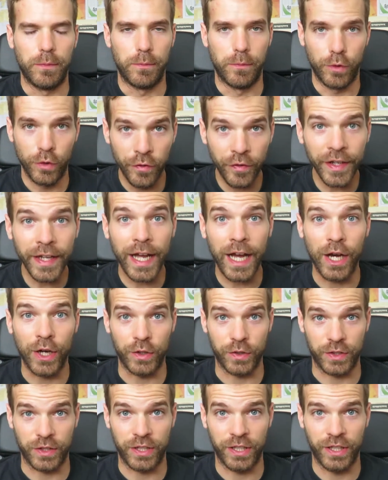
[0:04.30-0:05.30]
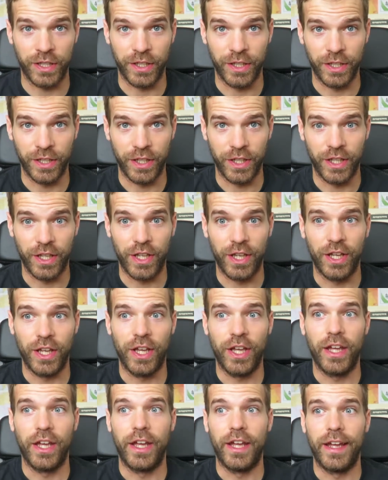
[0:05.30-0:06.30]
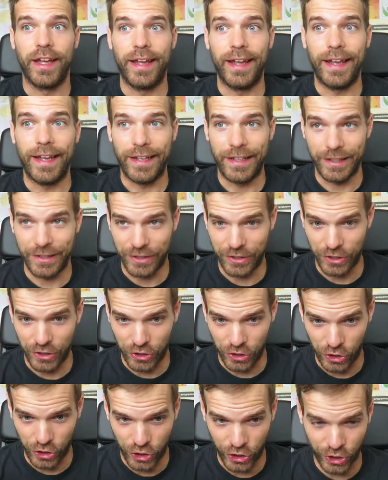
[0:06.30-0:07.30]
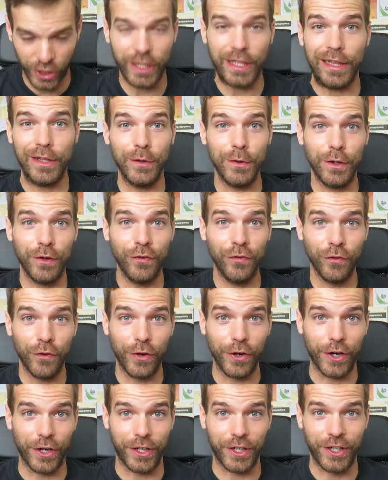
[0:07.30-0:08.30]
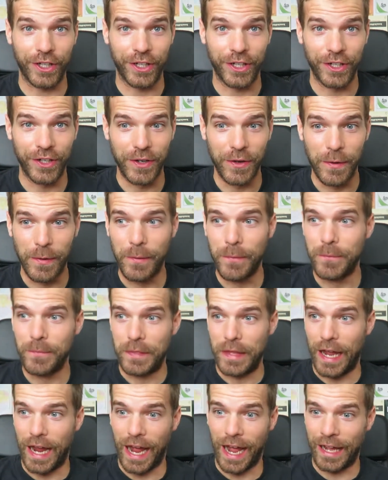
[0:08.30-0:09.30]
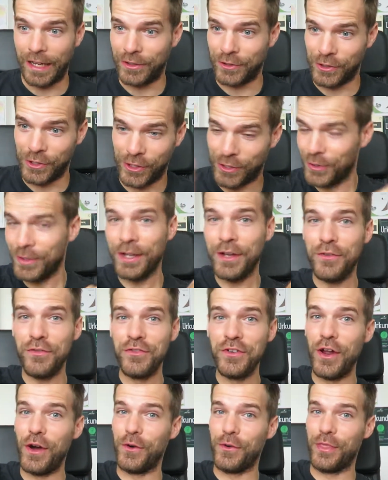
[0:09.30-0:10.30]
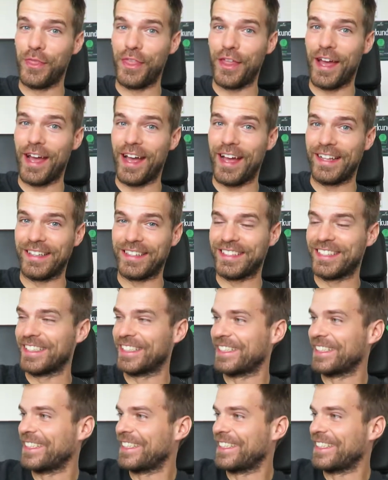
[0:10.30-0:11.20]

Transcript: Moving out is a shitload of work. I should have known that.